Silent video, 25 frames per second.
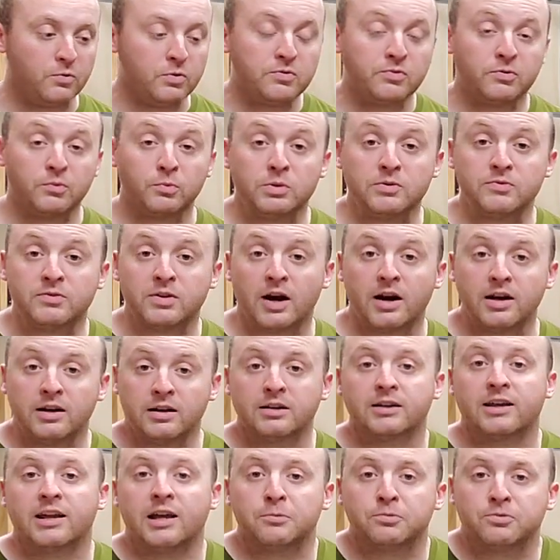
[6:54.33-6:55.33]
We've
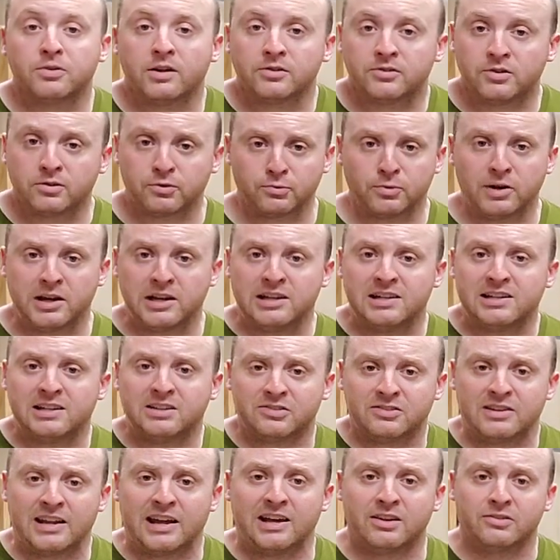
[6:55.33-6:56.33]
gone to campsites, it's
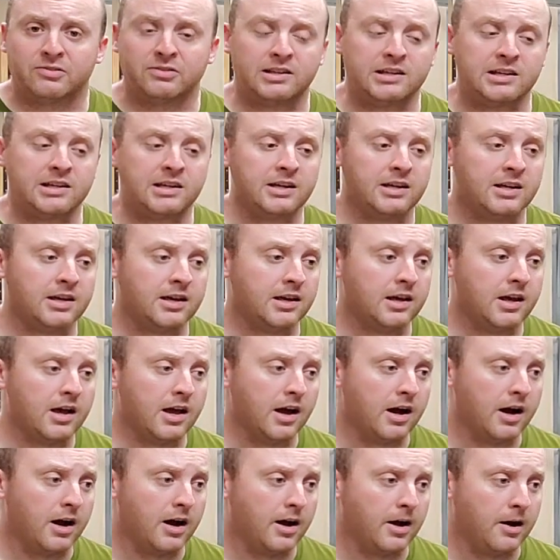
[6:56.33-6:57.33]
raining, it's nasty.
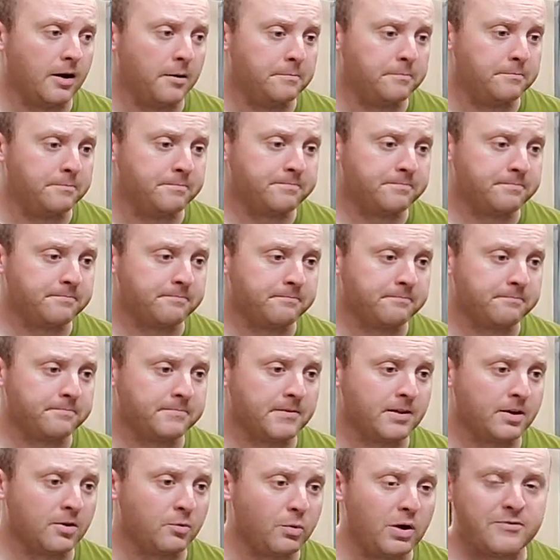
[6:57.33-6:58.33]

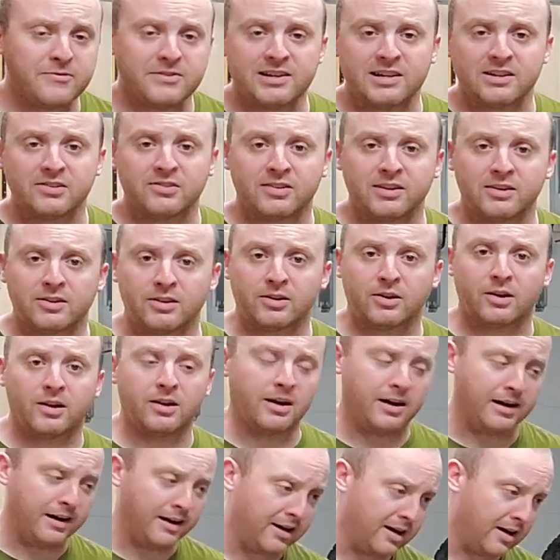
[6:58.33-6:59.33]
Wife and kids stay in
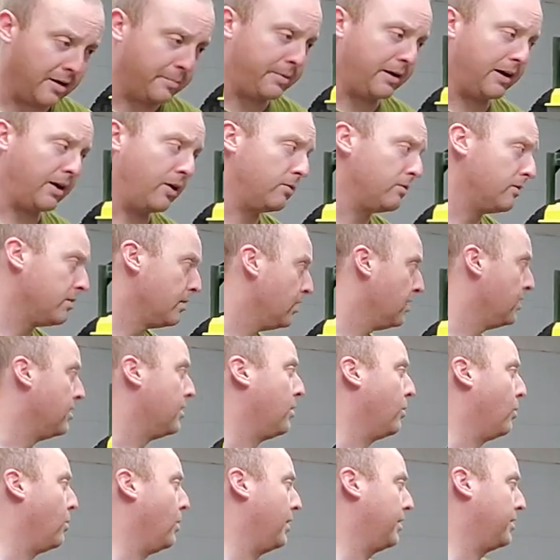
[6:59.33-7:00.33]
the car, I hop out,
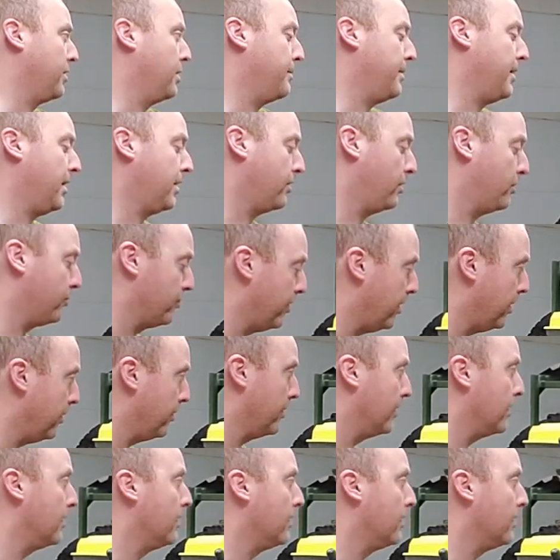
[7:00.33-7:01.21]
walk to the back of the